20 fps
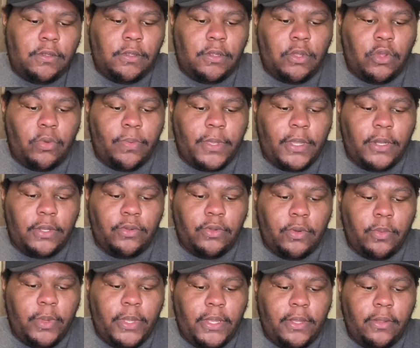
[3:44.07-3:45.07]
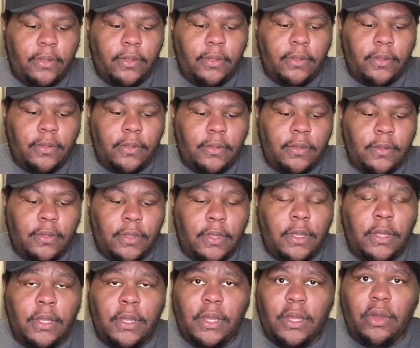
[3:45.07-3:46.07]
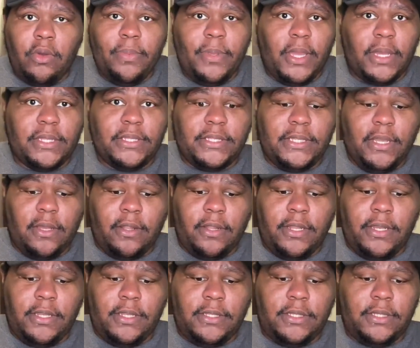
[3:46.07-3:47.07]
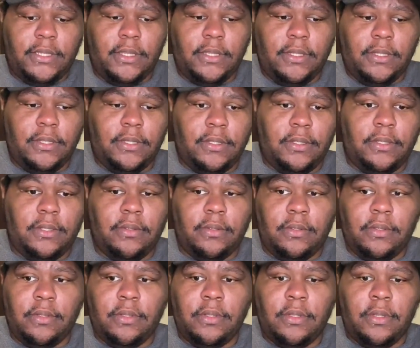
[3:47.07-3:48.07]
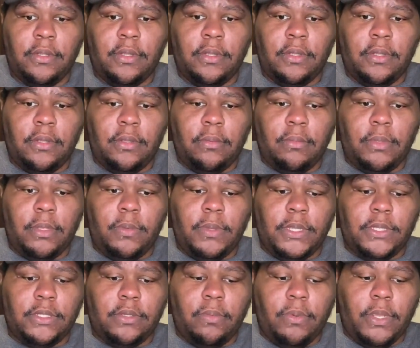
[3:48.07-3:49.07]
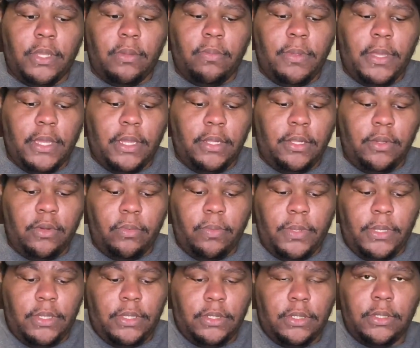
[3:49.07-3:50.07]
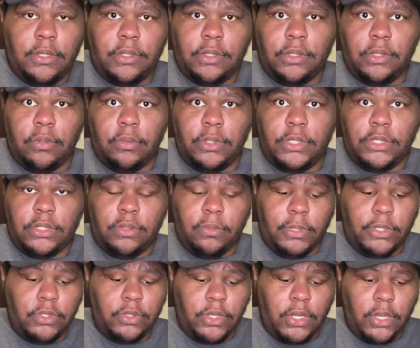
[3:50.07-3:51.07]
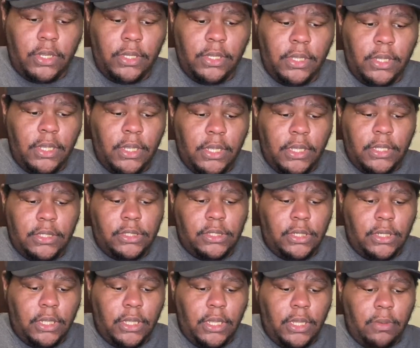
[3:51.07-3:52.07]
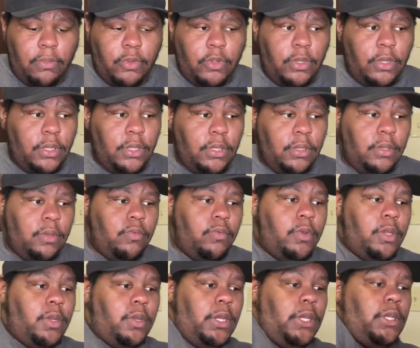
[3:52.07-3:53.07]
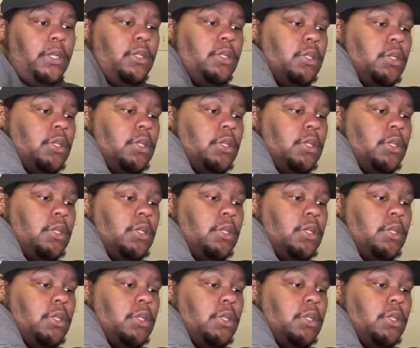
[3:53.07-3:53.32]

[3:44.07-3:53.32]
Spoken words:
Hope y'all doing well. Hope y'all can see all of this. Maybe I should bring it back a little bit, so just to make sure it's in the camera range.